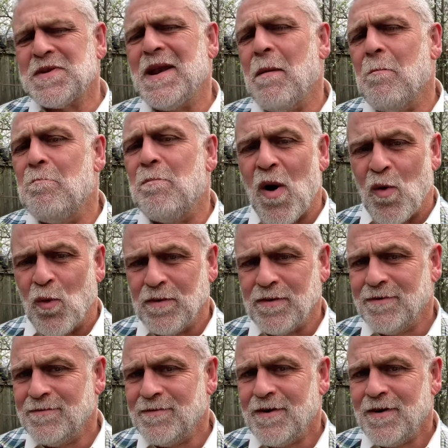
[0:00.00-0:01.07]
in a boat
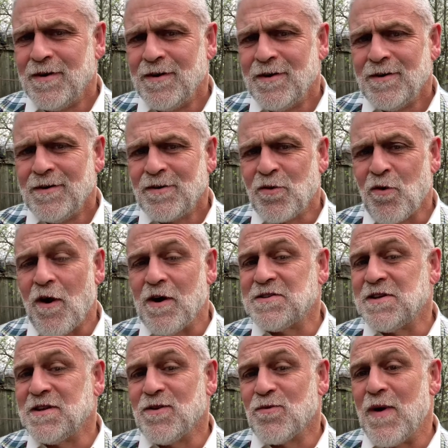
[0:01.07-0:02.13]

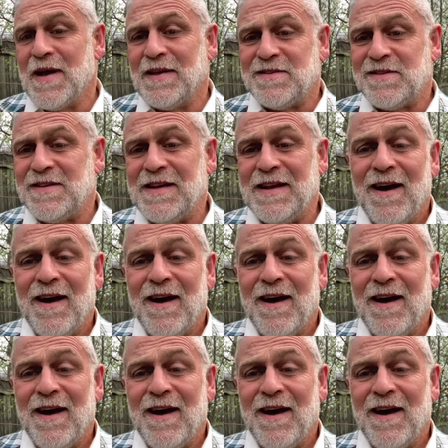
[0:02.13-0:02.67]
crossing the Red Sea.